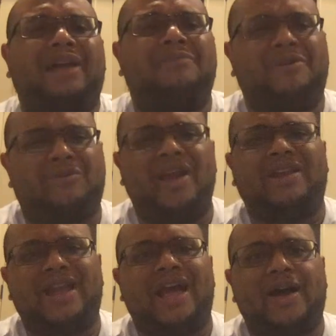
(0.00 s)
men right
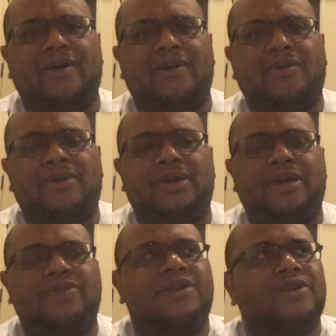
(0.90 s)
now
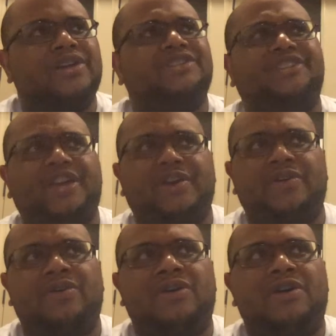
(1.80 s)
that are in
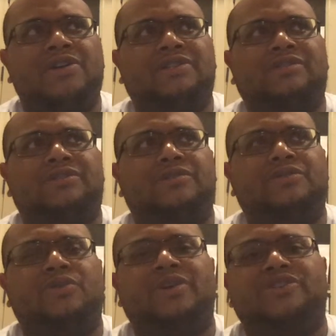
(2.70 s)
jail
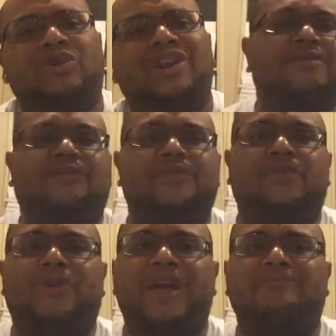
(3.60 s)
doing,
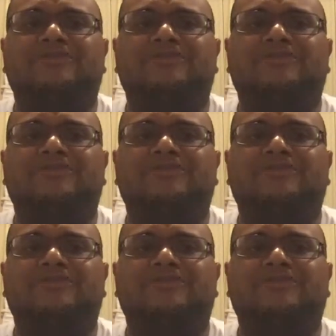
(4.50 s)
if